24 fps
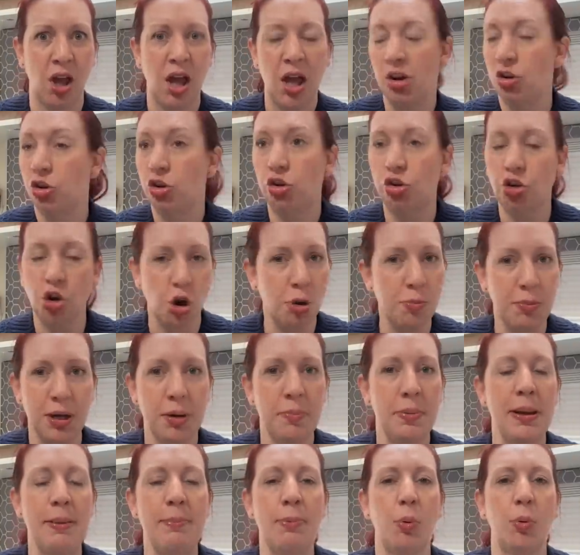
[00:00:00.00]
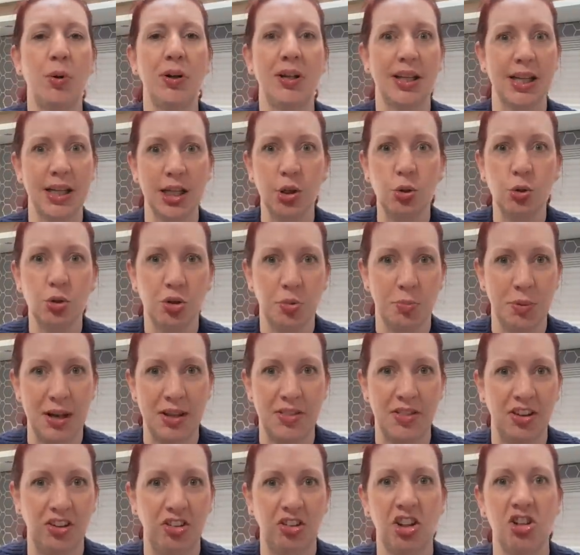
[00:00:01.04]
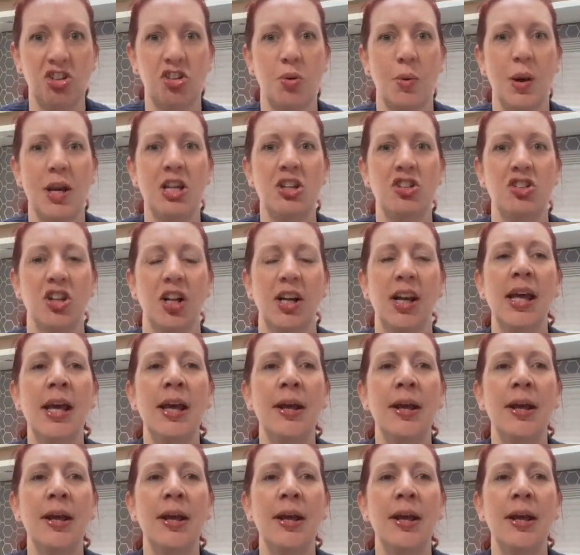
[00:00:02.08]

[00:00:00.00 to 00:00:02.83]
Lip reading: so many people would kill to be in this situation.